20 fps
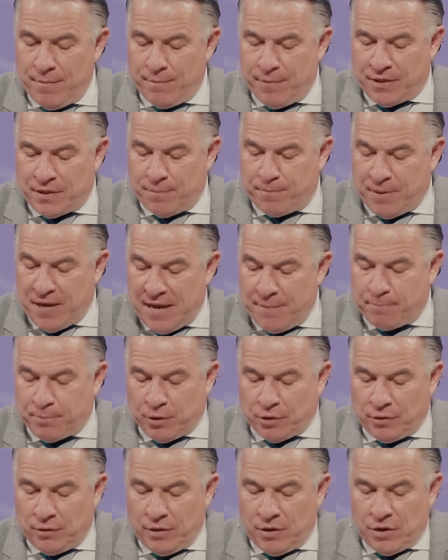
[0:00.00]
But the
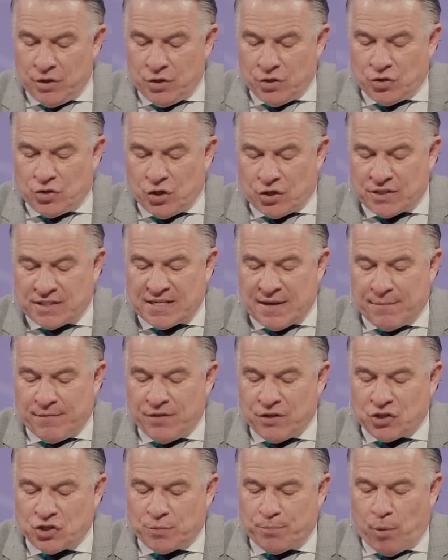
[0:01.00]
people took some
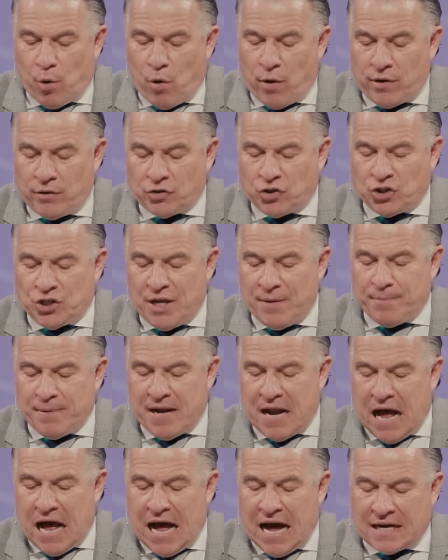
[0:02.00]
of the spoil, sheep
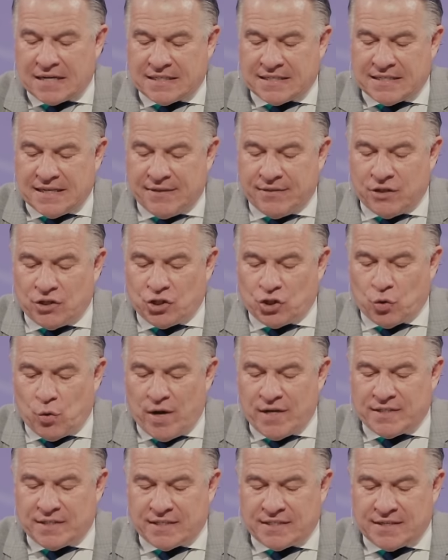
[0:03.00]
and oxen, the
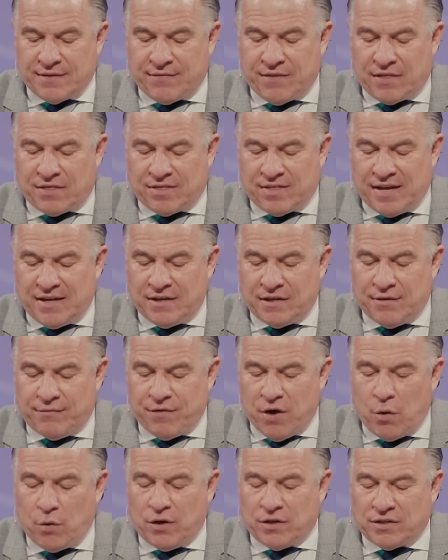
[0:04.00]
choicest of the thing
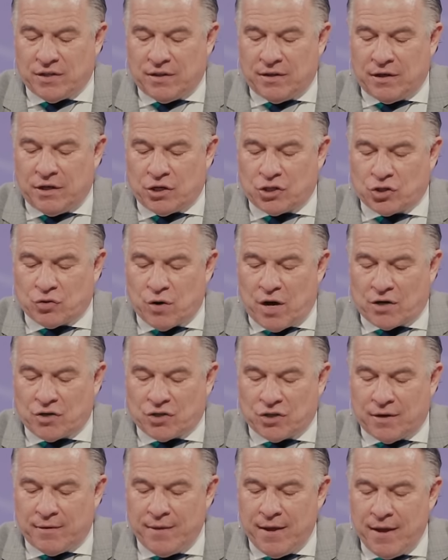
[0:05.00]
devoted to the
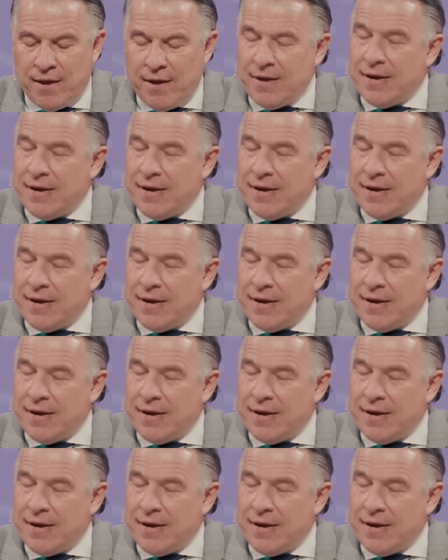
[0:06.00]
destruction.